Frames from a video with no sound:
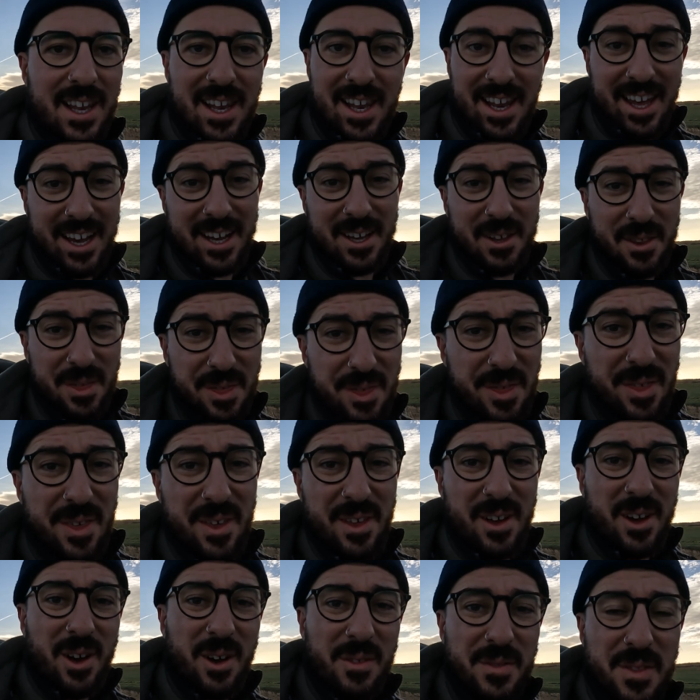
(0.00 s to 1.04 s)

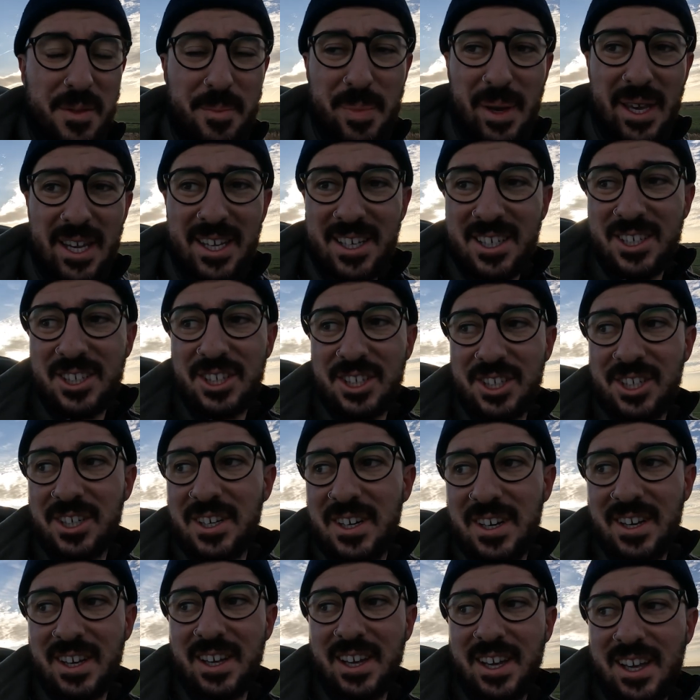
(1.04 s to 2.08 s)
length of the beach